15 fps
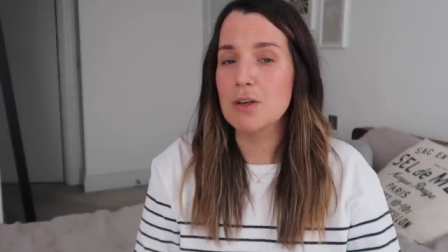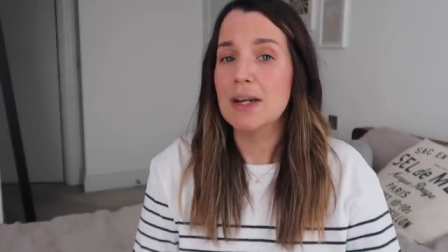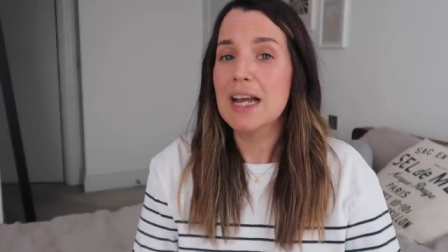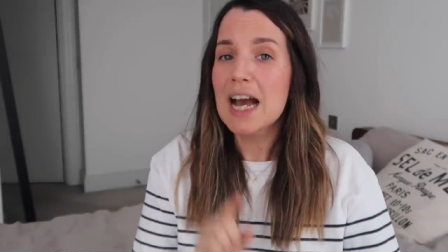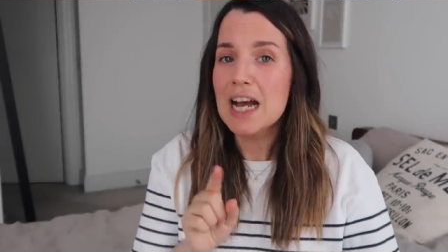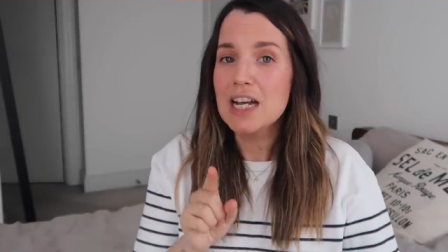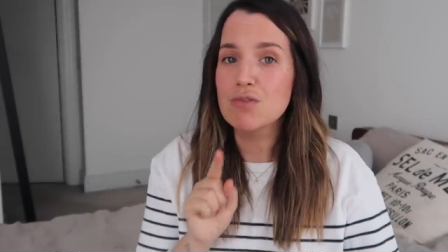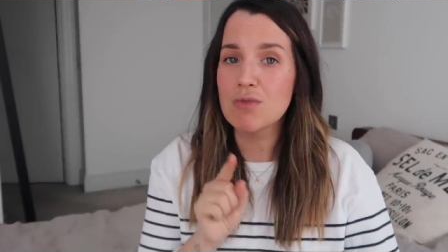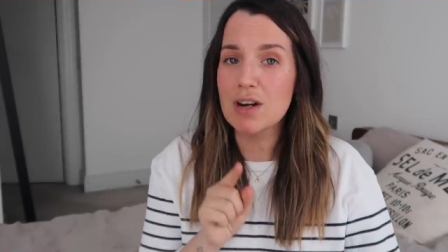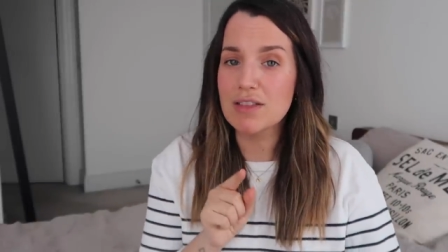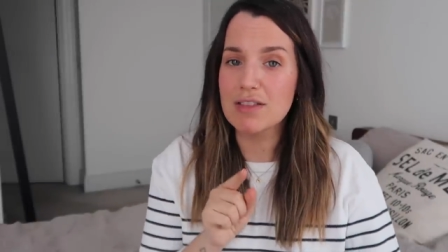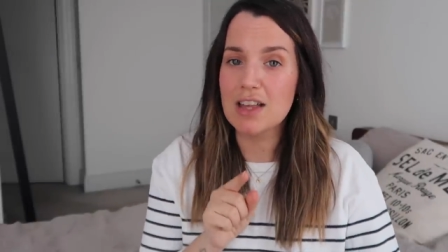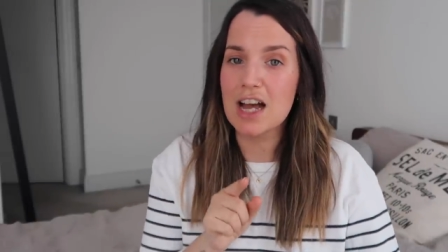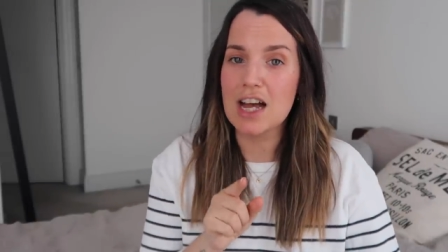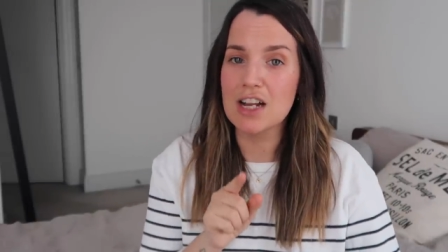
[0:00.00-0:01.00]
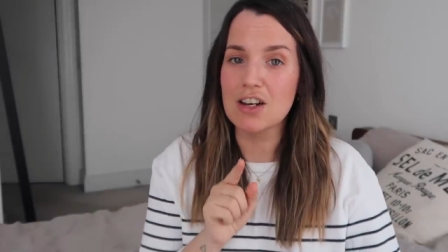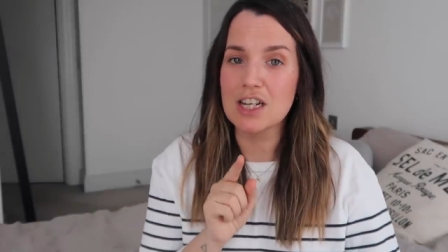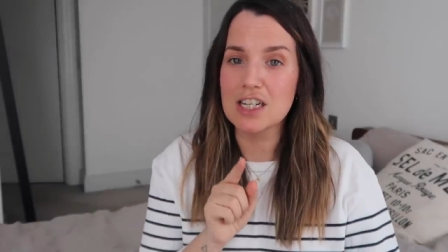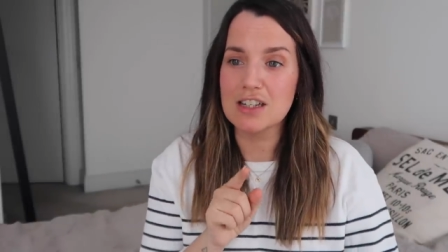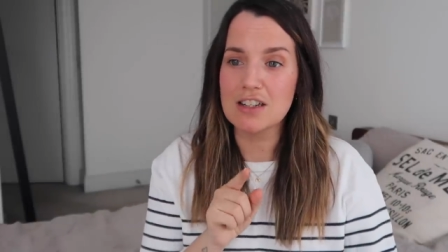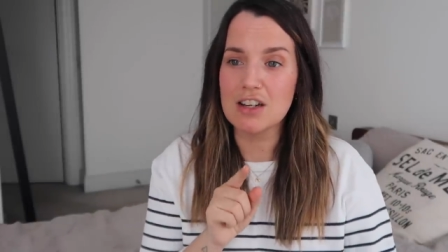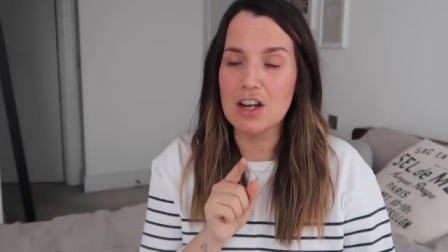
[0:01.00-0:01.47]
So I had read that
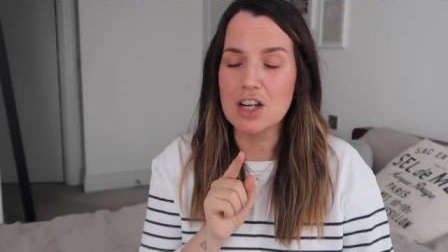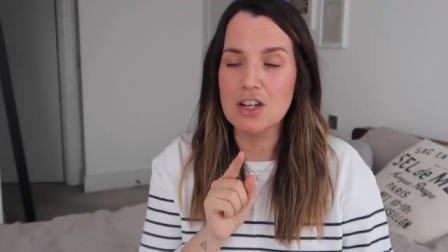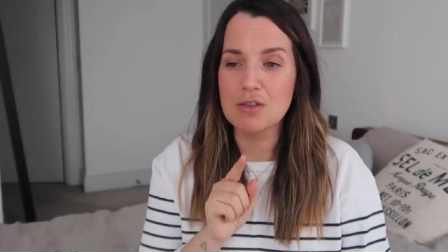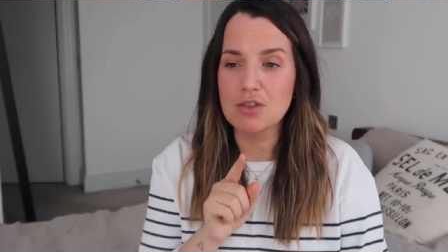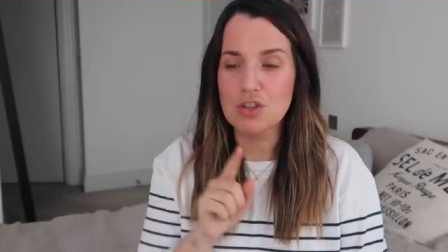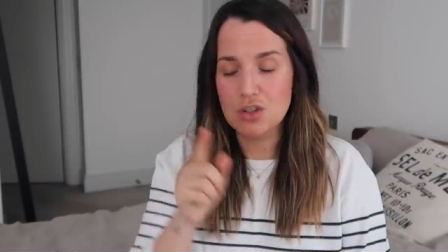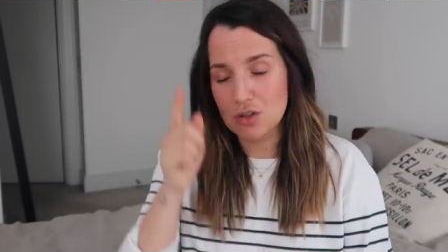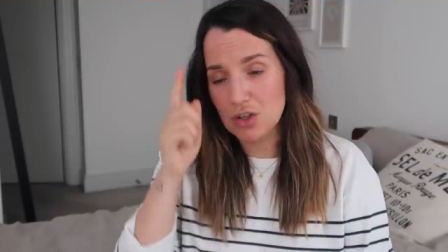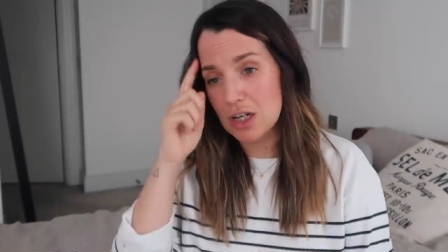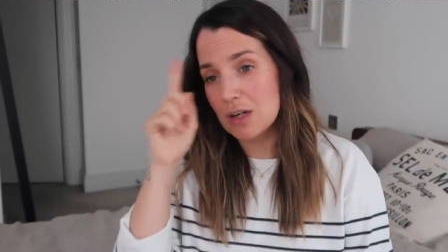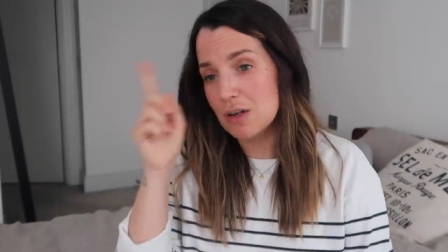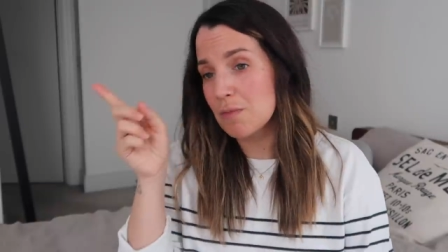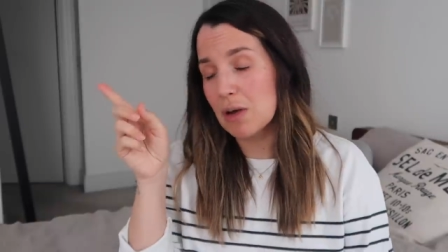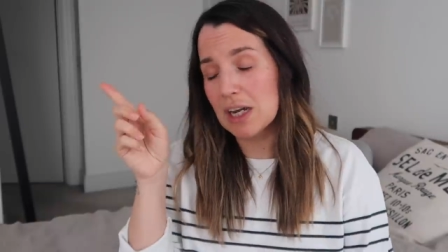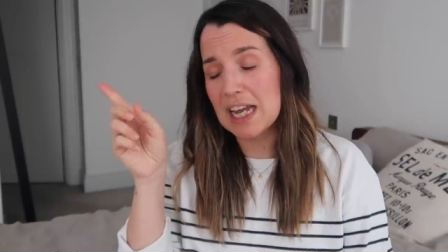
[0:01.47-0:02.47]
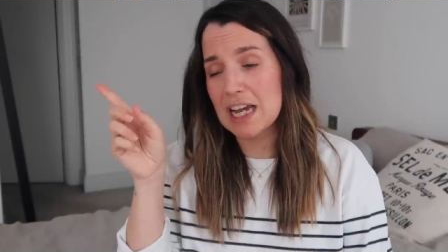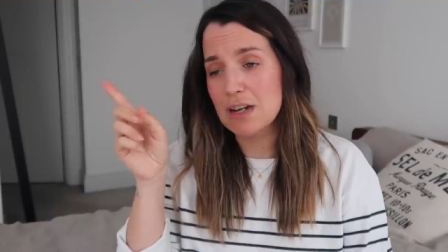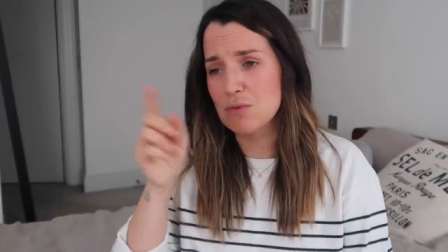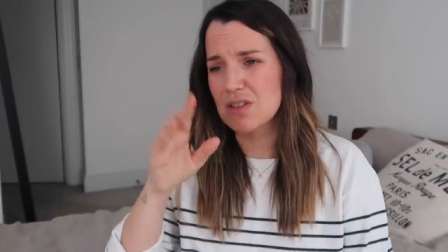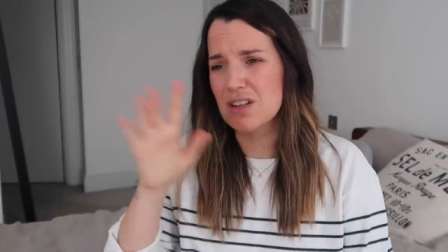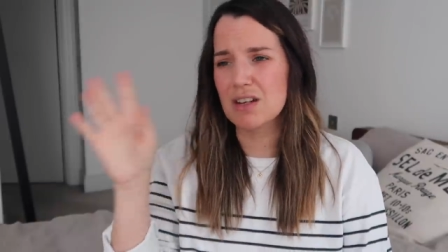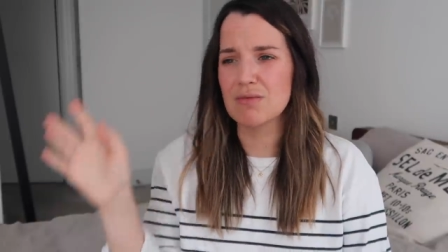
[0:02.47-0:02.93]
and I just in my
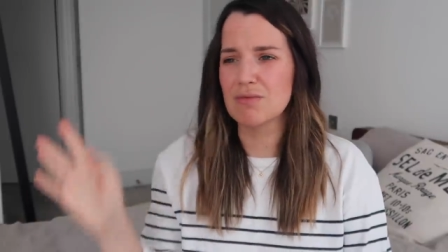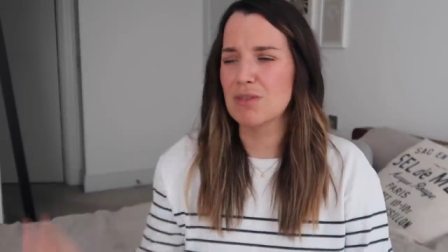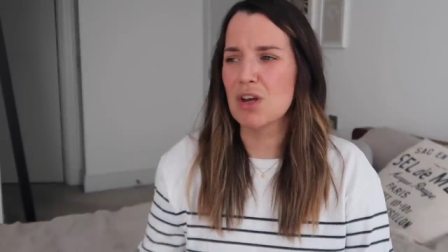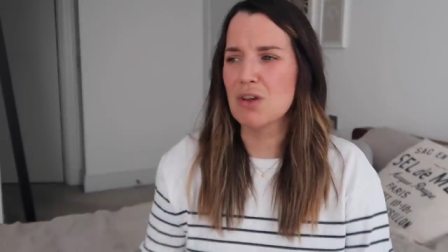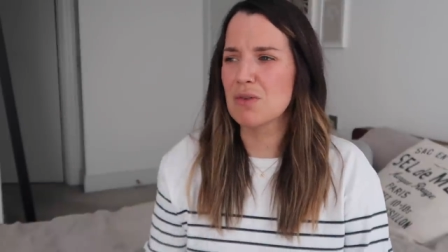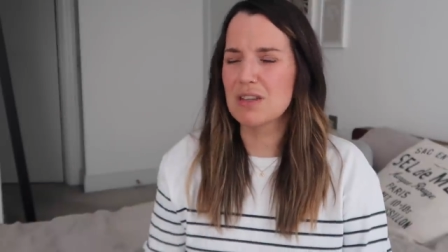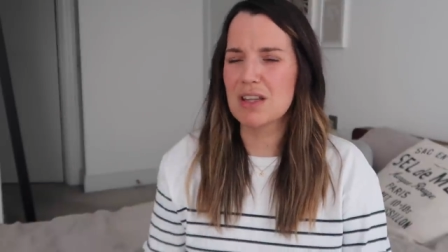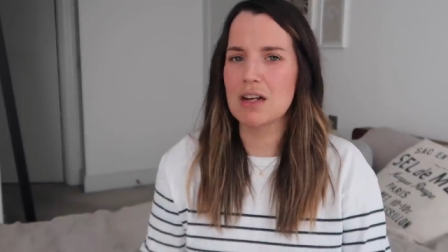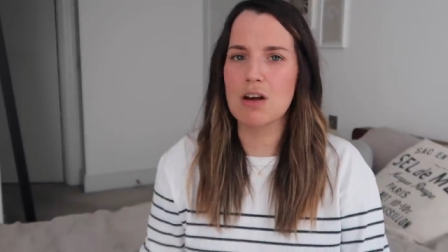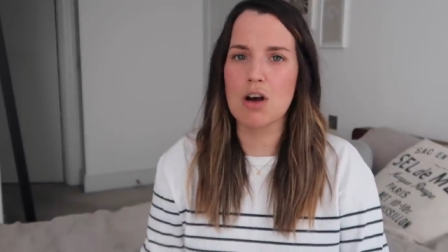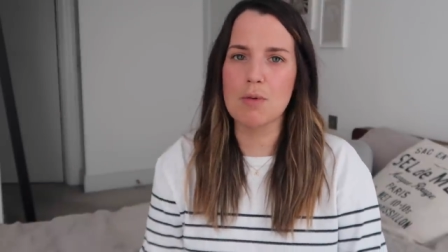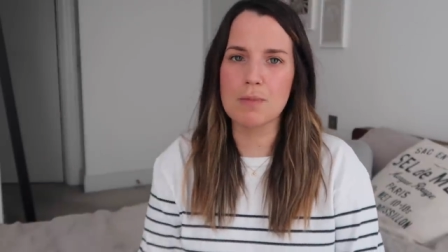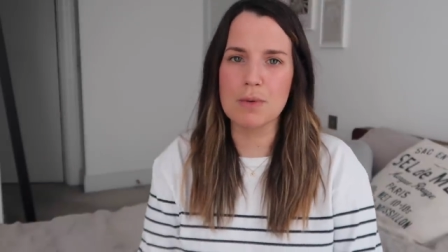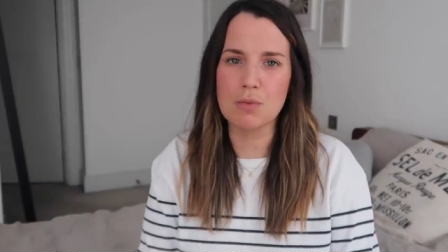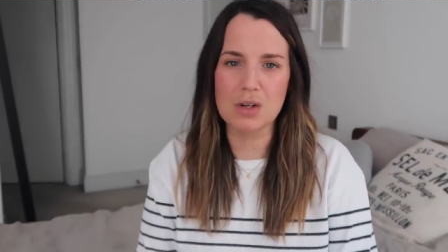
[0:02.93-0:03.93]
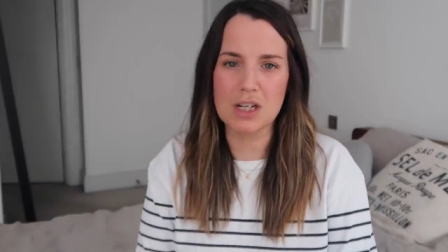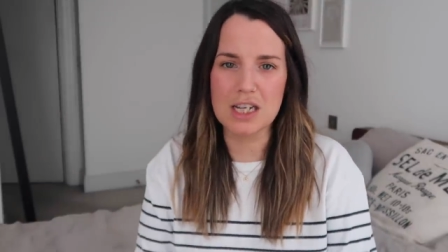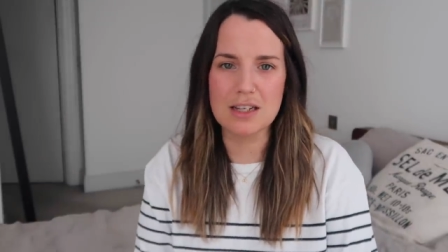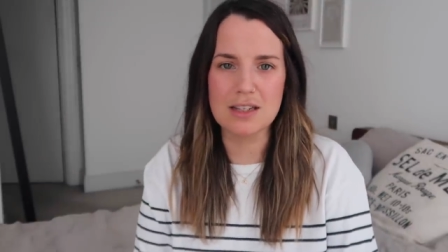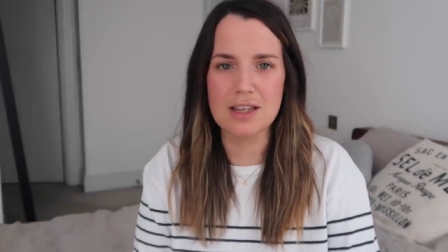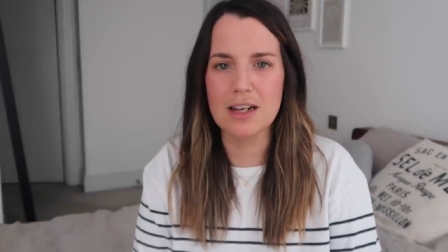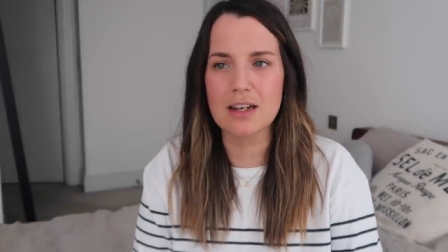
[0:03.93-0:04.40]
head was like, no, that can't be what it
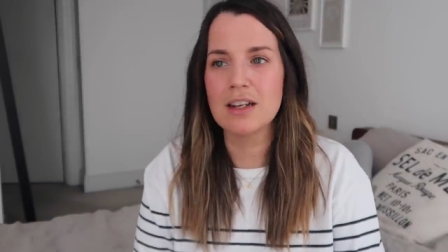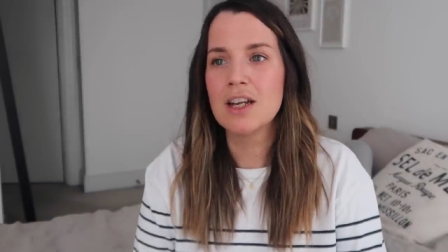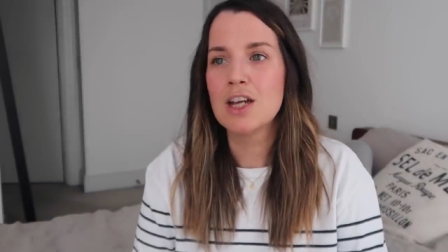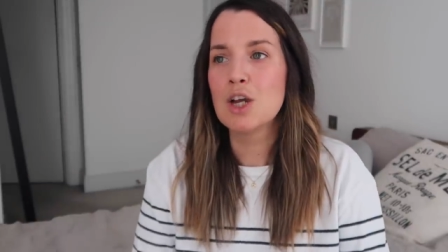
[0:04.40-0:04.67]
is then.